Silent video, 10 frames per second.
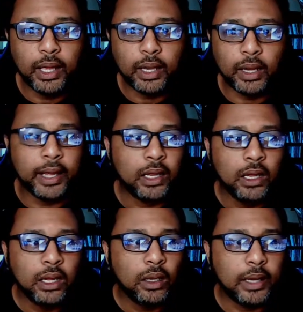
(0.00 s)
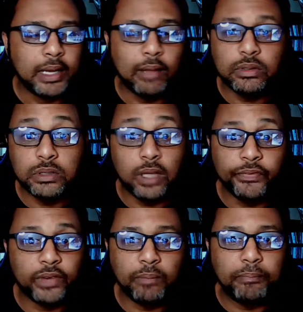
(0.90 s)
Like there was
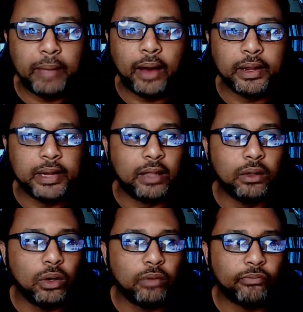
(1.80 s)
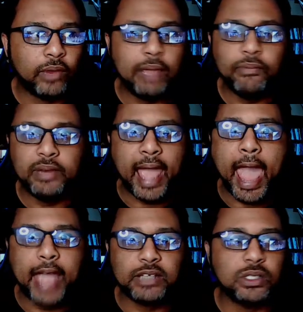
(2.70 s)
nothing about it that looked, even the
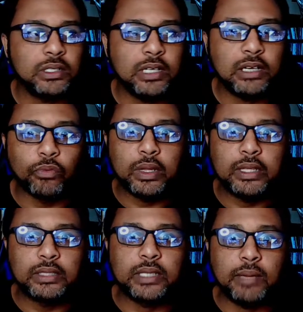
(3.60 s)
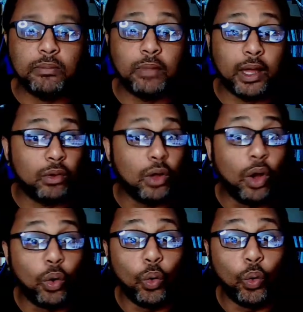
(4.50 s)
action didn't really seem like,
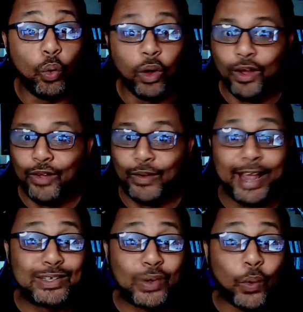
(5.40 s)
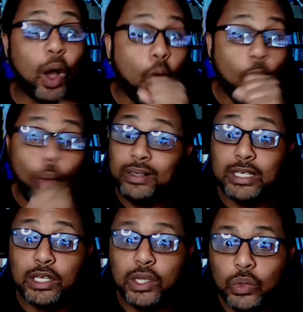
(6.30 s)
yo, like that's oh, what does he
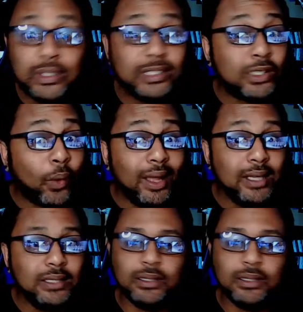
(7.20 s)
use? That's crazy.